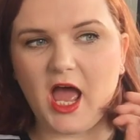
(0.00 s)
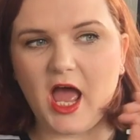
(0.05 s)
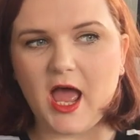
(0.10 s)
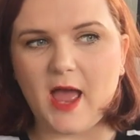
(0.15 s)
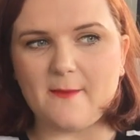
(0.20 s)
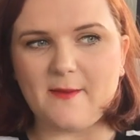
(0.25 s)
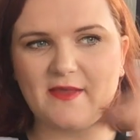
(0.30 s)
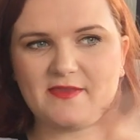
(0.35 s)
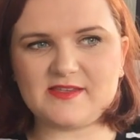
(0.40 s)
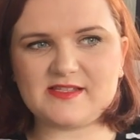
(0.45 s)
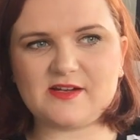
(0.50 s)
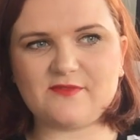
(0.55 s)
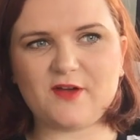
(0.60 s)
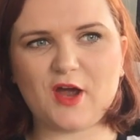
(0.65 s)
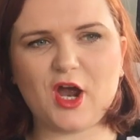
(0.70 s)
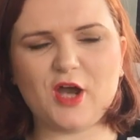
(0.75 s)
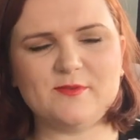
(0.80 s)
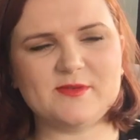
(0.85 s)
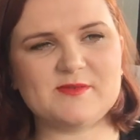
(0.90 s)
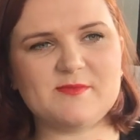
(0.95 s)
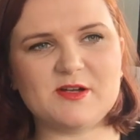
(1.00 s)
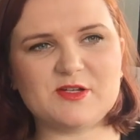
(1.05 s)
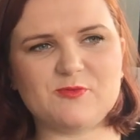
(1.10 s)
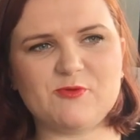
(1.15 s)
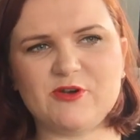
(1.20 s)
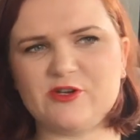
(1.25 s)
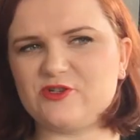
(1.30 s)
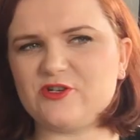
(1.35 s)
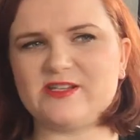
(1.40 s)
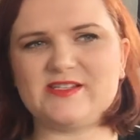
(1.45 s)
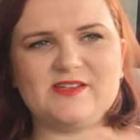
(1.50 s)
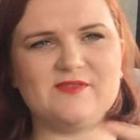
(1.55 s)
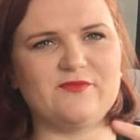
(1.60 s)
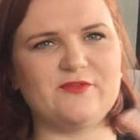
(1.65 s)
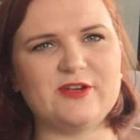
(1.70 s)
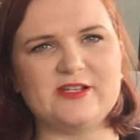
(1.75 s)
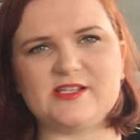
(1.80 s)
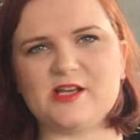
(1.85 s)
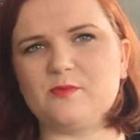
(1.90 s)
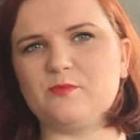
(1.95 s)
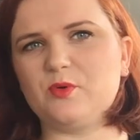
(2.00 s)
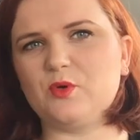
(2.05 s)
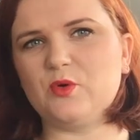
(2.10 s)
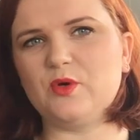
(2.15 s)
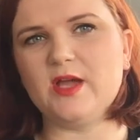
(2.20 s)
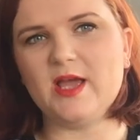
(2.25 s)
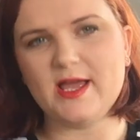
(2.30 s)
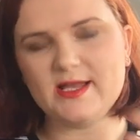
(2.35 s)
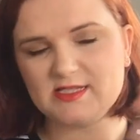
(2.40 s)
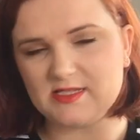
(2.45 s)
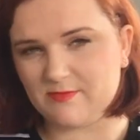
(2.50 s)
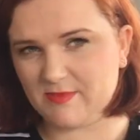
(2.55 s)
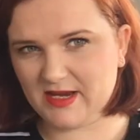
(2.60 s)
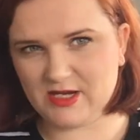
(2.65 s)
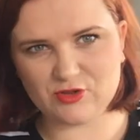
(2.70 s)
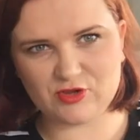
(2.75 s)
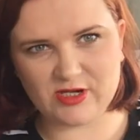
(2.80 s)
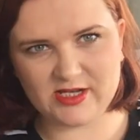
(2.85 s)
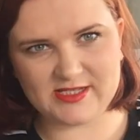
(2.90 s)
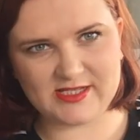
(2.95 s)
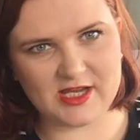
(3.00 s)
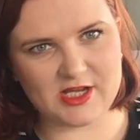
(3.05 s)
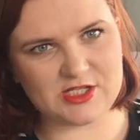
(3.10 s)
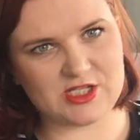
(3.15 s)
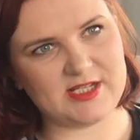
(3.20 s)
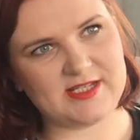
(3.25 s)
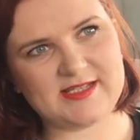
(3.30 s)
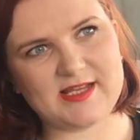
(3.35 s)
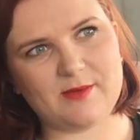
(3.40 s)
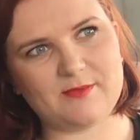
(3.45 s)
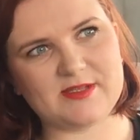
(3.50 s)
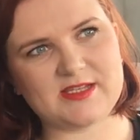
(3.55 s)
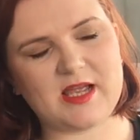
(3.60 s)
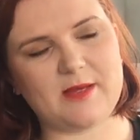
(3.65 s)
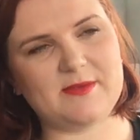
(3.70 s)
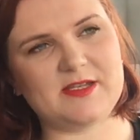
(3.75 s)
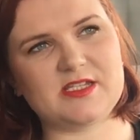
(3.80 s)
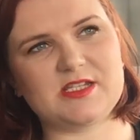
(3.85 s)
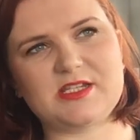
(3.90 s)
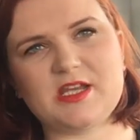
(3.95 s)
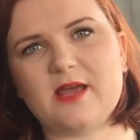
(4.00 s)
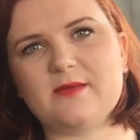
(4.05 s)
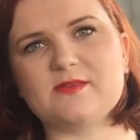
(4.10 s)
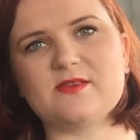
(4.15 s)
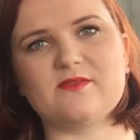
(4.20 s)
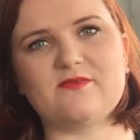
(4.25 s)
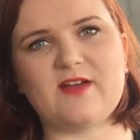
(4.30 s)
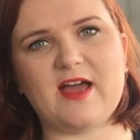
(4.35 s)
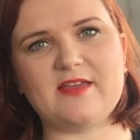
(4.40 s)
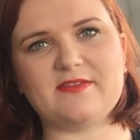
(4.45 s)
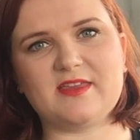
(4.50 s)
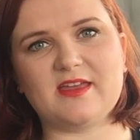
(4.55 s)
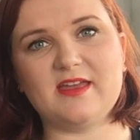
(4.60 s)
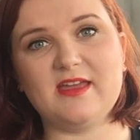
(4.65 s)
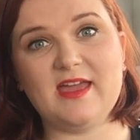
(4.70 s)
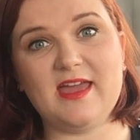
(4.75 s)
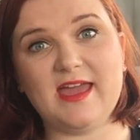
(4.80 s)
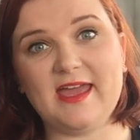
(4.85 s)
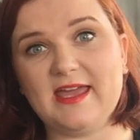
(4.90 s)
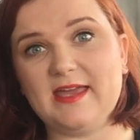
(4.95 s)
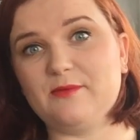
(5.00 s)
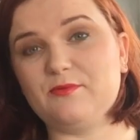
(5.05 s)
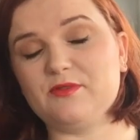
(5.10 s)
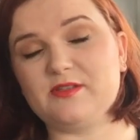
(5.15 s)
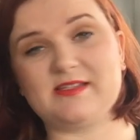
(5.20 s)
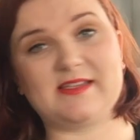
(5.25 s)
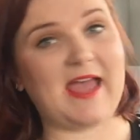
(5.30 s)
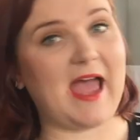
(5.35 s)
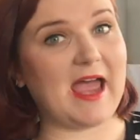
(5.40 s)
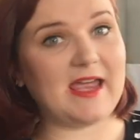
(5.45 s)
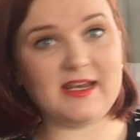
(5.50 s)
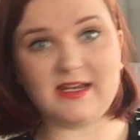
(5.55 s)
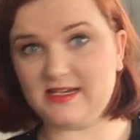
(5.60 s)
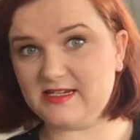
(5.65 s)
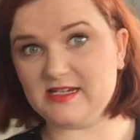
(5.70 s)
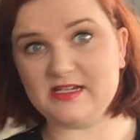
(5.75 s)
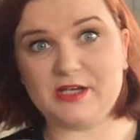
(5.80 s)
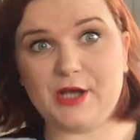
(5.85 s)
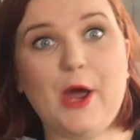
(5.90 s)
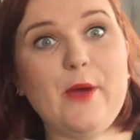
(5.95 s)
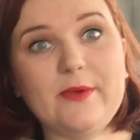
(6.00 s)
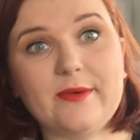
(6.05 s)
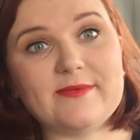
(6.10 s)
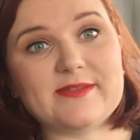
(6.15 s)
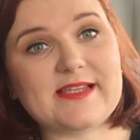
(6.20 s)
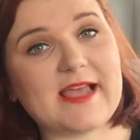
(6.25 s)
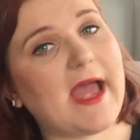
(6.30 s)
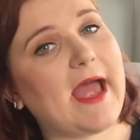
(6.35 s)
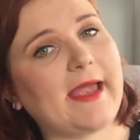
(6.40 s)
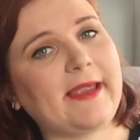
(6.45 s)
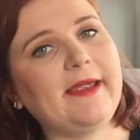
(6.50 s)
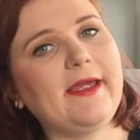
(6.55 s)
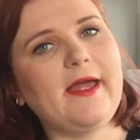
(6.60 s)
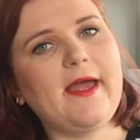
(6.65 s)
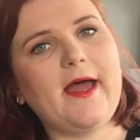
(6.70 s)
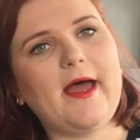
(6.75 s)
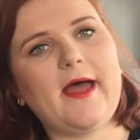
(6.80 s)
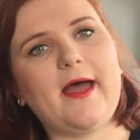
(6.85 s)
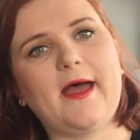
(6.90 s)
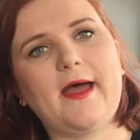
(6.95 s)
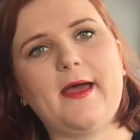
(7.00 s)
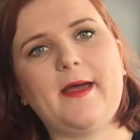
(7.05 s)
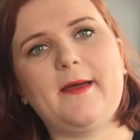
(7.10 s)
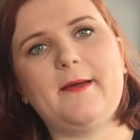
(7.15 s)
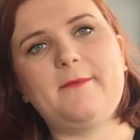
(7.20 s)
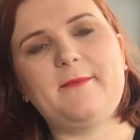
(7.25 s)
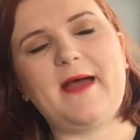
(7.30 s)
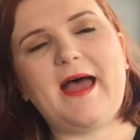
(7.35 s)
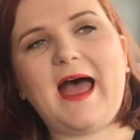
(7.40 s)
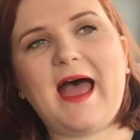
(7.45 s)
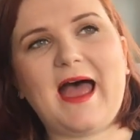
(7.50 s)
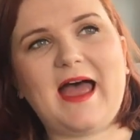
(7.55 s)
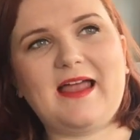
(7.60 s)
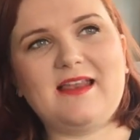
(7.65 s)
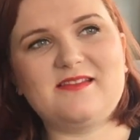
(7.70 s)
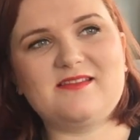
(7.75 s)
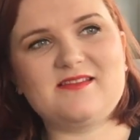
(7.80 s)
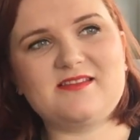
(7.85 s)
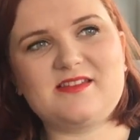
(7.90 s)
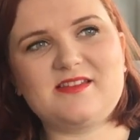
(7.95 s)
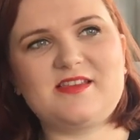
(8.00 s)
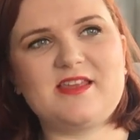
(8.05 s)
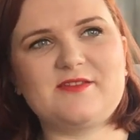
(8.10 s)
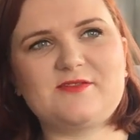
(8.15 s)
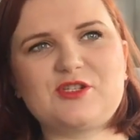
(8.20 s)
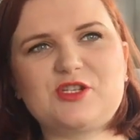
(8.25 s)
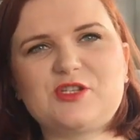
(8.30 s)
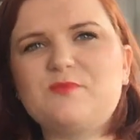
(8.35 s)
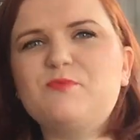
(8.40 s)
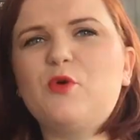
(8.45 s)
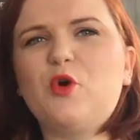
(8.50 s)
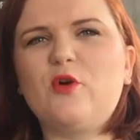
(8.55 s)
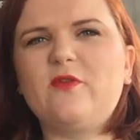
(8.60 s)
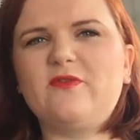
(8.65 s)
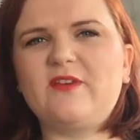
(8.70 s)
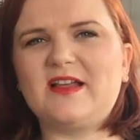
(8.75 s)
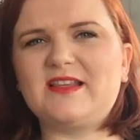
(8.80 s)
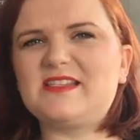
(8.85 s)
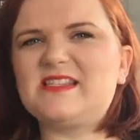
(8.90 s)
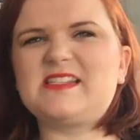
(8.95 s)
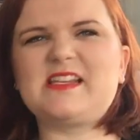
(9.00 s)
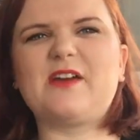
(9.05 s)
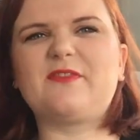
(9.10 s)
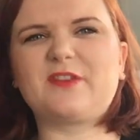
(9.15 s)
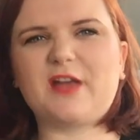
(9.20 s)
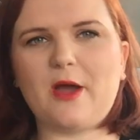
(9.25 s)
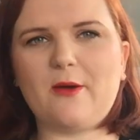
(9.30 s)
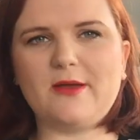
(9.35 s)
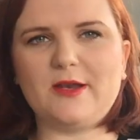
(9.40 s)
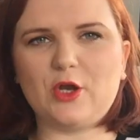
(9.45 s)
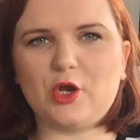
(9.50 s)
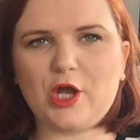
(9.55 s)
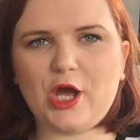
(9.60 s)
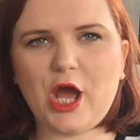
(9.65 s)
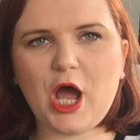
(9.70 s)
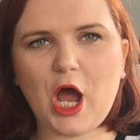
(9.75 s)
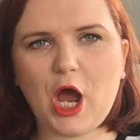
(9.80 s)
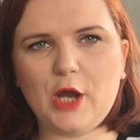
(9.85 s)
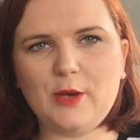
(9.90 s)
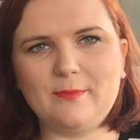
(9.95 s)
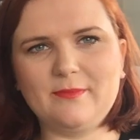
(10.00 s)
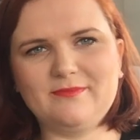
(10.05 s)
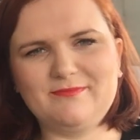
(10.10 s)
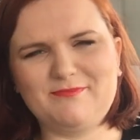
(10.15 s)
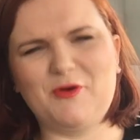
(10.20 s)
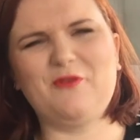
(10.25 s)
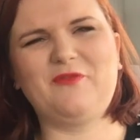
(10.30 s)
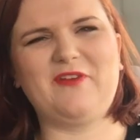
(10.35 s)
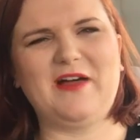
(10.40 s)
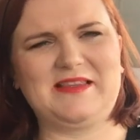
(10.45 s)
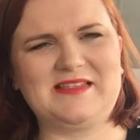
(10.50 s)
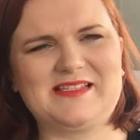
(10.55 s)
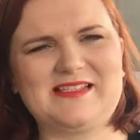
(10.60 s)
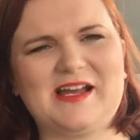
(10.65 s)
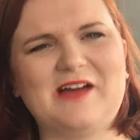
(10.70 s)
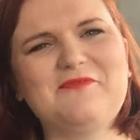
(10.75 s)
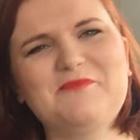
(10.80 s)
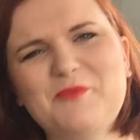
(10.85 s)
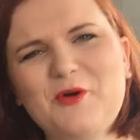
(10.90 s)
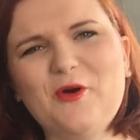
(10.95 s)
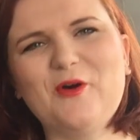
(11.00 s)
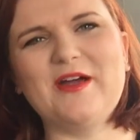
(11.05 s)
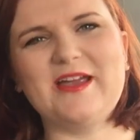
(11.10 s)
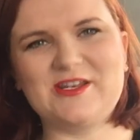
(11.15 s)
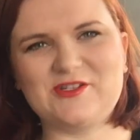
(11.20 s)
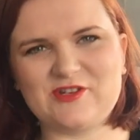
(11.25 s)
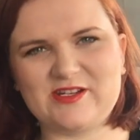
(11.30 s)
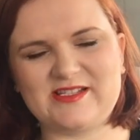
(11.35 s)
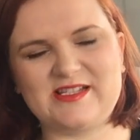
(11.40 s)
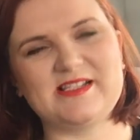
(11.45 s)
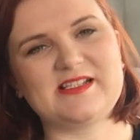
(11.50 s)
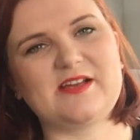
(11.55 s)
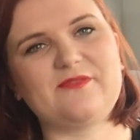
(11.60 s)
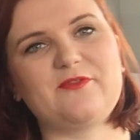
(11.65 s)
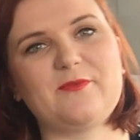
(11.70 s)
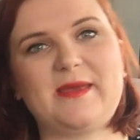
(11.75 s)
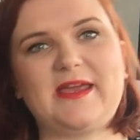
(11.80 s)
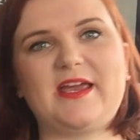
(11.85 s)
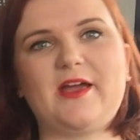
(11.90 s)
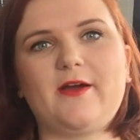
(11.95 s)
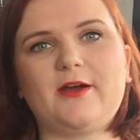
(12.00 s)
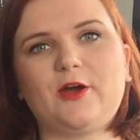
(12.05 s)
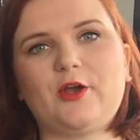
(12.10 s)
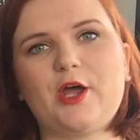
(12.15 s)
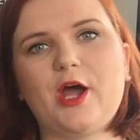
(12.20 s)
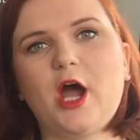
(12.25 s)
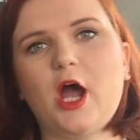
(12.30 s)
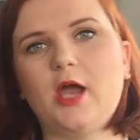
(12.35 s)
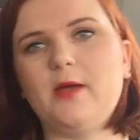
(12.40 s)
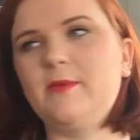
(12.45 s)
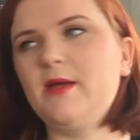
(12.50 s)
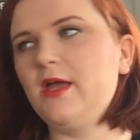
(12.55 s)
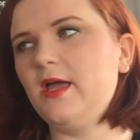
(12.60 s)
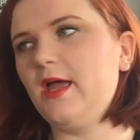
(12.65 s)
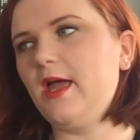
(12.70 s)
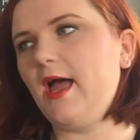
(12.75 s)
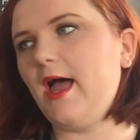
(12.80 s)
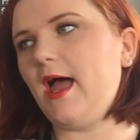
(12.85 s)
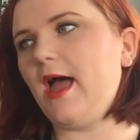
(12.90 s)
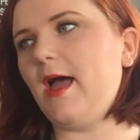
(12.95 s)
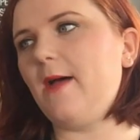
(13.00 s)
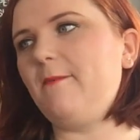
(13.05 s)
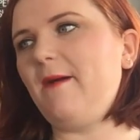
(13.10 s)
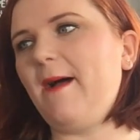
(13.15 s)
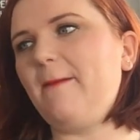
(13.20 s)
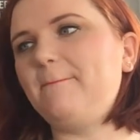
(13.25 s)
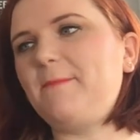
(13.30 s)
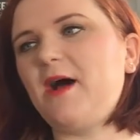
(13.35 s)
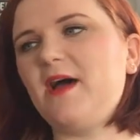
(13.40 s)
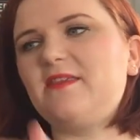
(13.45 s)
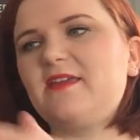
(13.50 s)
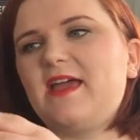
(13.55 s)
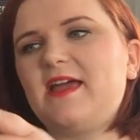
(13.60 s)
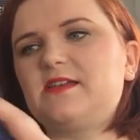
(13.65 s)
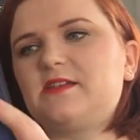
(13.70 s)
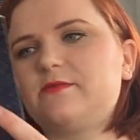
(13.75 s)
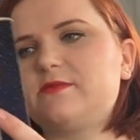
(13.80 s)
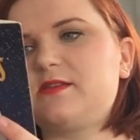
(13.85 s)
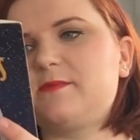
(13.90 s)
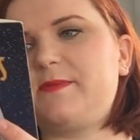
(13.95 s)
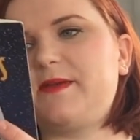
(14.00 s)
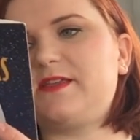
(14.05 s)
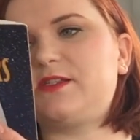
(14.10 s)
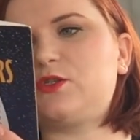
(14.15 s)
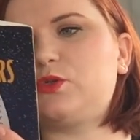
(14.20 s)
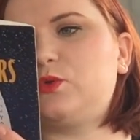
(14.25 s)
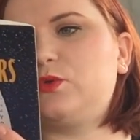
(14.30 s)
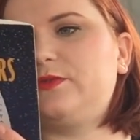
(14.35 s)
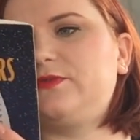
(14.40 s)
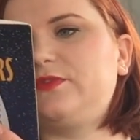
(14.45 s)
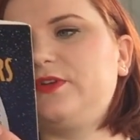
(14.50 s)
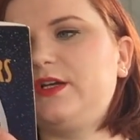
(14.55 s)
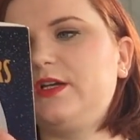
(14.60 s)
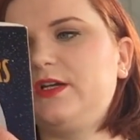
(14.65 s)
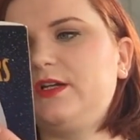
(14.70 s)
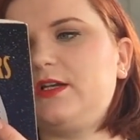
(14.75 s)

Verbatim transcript: Um, and the stuff at home was much more interesting. For example, Dimitri, Sergi's son, was coming to terms with the fact that he was gay and he didn't know he was gay um, and there's just more fun stuff going on at home more fun stuff more interesting stuff for me going on at home um, and by the end I was a bit sort of